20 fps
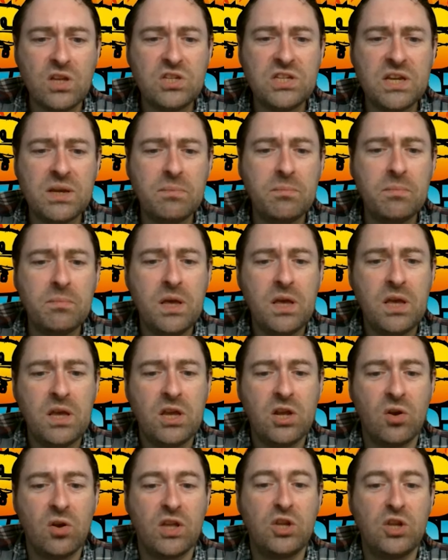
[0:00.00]
Jim,
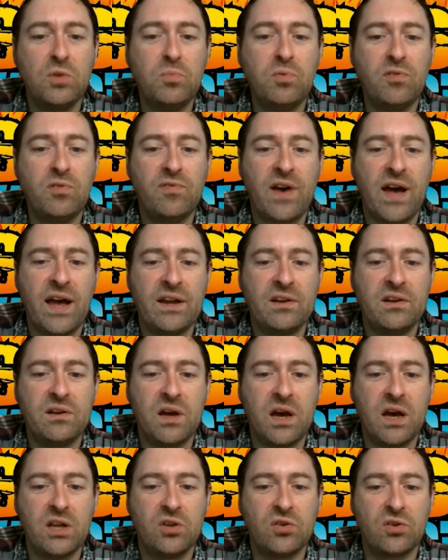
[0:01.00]
can you provide
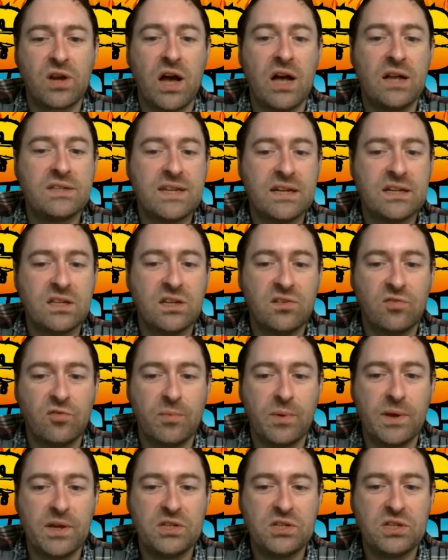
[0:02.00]
your contact
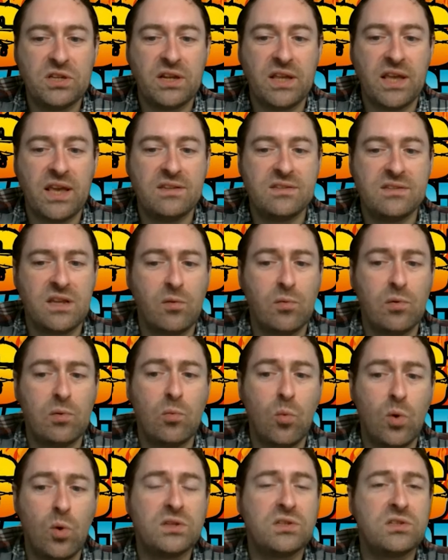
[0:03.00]
information in case
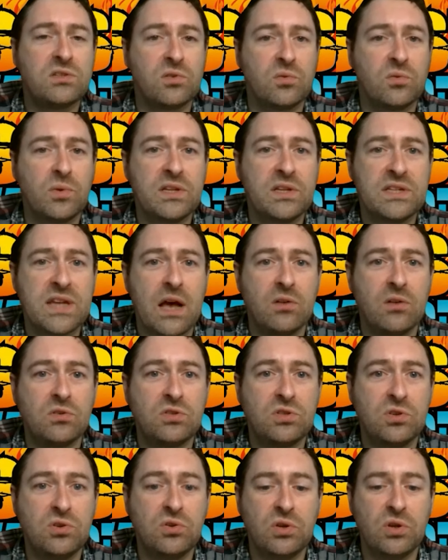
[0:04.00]
anyone wants to reach
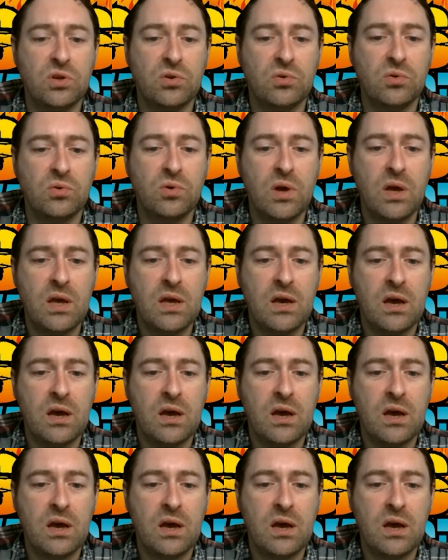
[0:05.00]
out to you?